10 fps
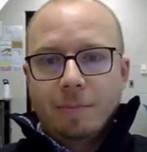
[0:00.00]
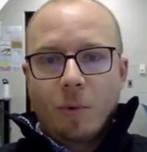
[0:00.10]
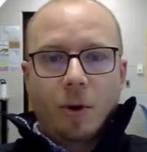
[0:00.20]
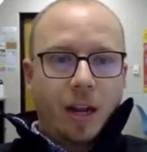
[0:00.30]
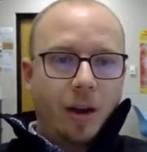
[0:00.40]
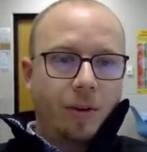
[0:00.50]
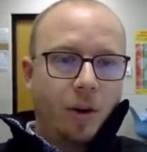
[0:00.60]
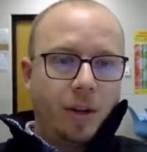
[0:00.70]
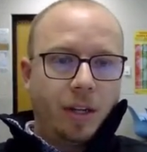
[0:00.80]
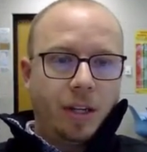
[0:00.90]
Morning, I would
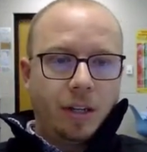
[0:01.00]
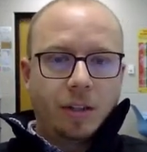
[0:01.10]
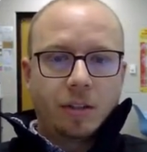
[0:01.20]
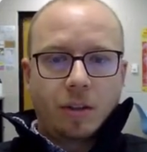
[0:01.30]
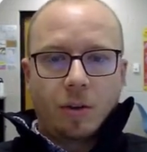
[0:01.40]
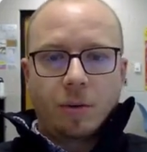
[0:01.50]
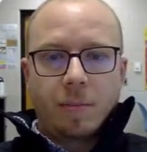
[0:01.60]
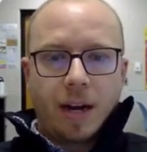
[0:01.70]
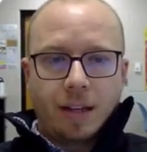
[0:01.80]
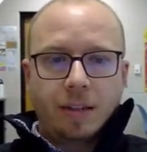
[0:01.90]
go in here, go to
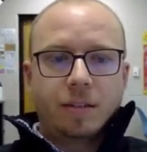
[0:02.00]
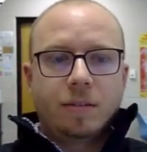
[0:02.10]
my